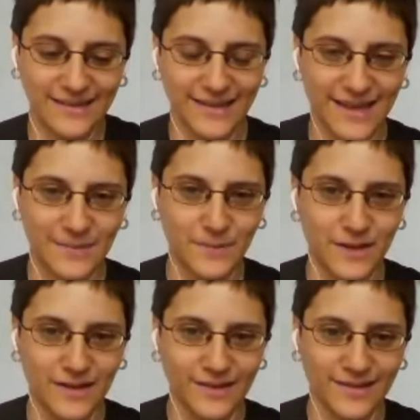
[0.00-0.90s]
It's like
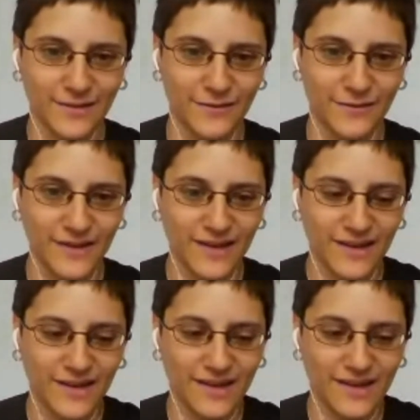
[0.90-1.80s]
blocks of
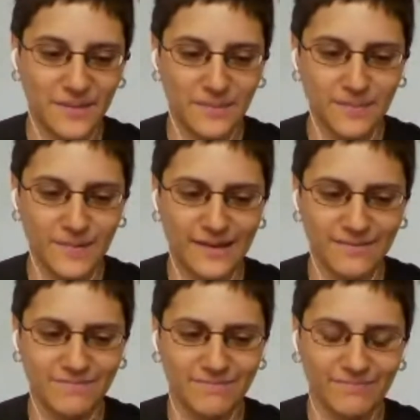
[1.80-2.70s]
um, like